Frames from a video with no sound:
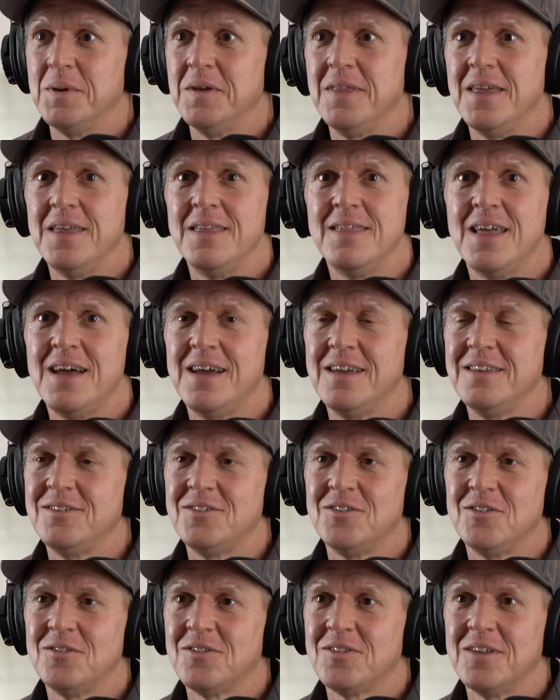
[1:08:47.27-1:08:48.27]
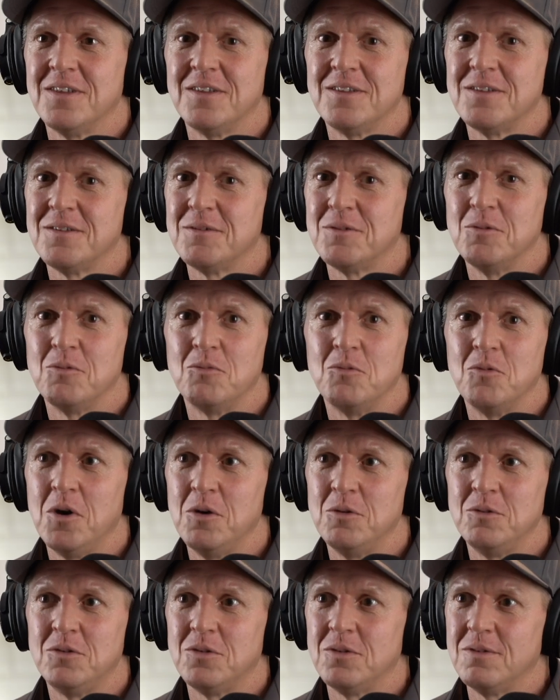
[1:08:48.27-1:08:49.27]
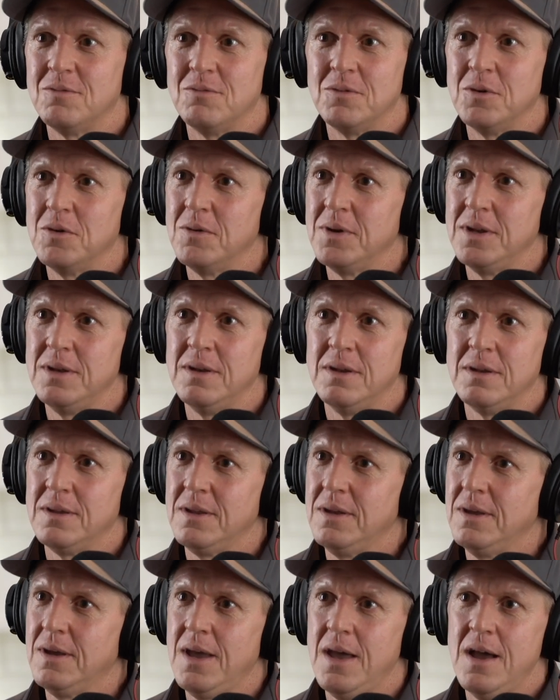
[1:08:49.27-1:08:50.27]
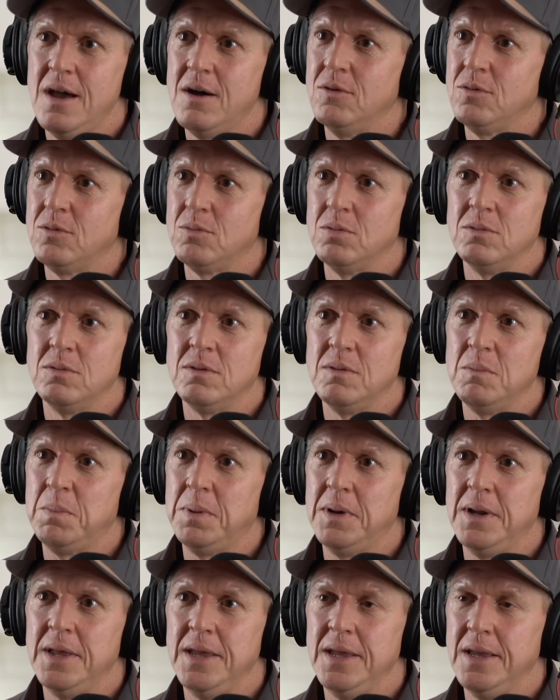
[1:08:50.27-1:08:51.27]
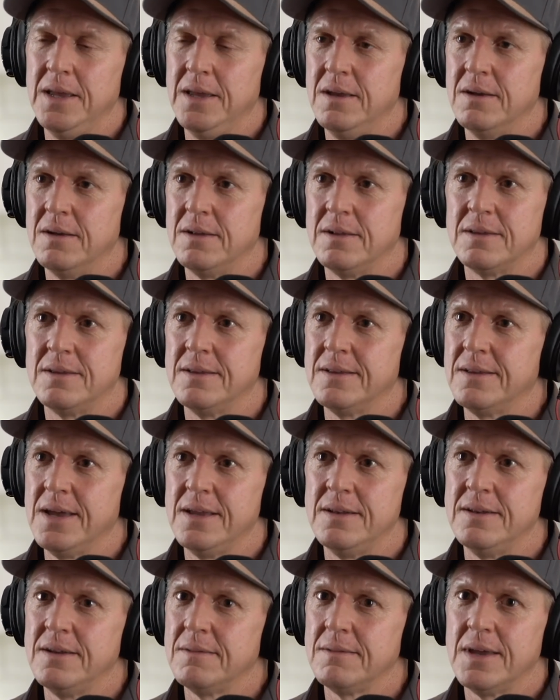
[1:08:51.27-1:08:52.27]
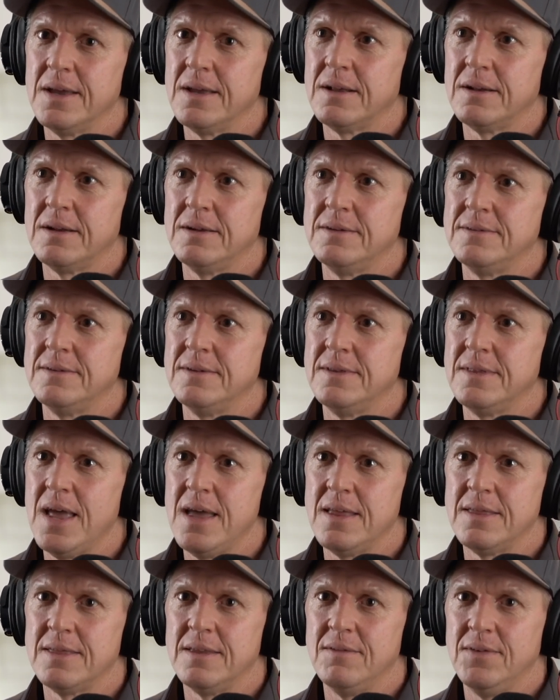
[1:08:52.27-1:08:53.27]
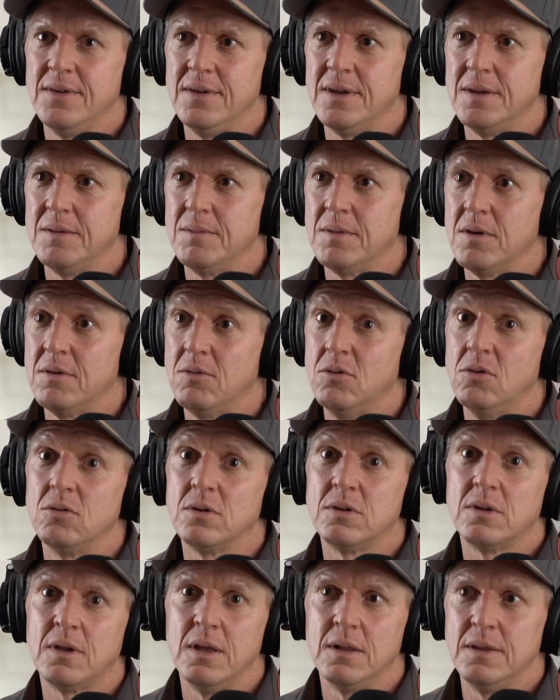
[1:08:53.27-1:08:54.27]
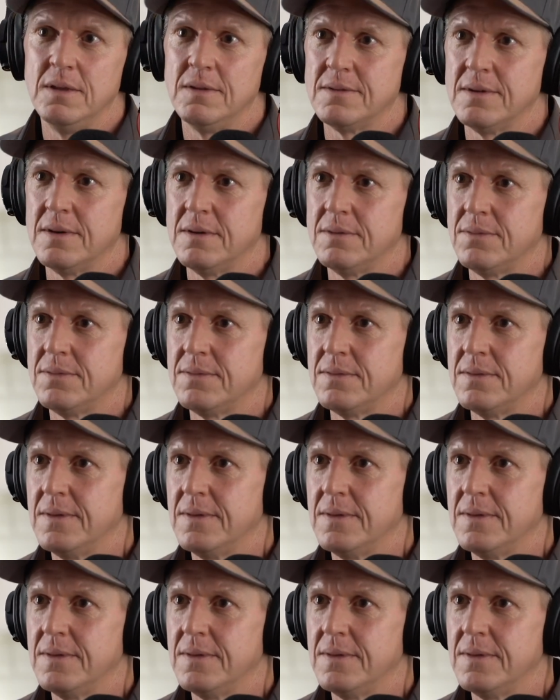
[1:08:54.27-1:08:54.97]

But then that is just the road to ruin. Your health will deplete. You'll end up getting close to death if you keep going or kill yourself.